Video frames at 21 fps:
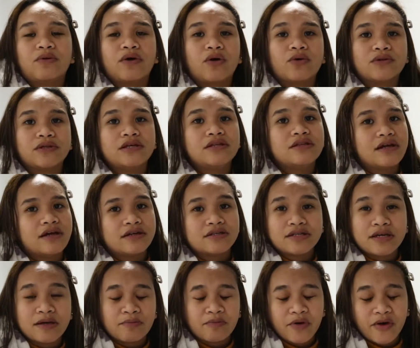only there
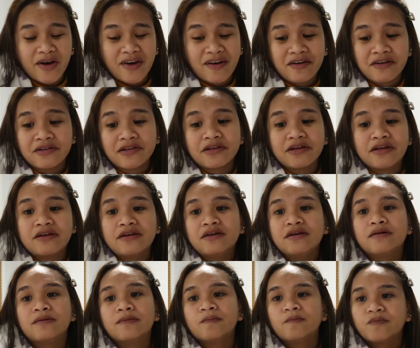
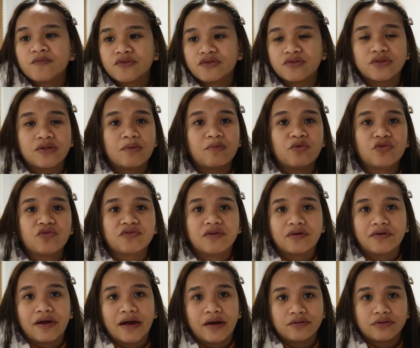temporarily. So they moved
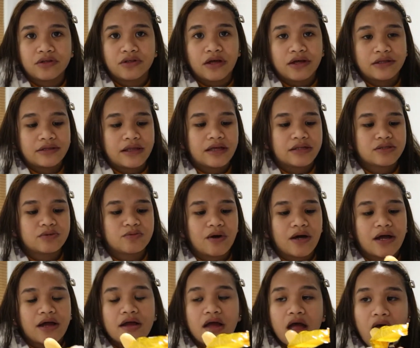around a lot, that's
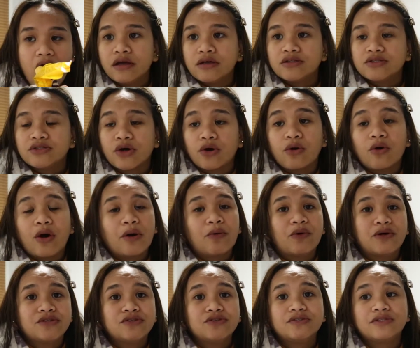why. So I
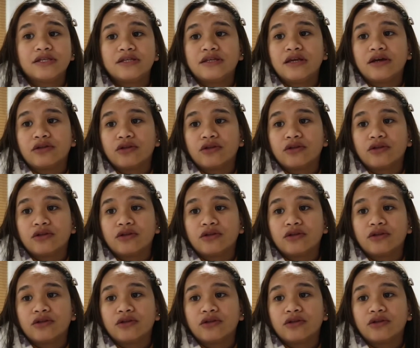went to Sydney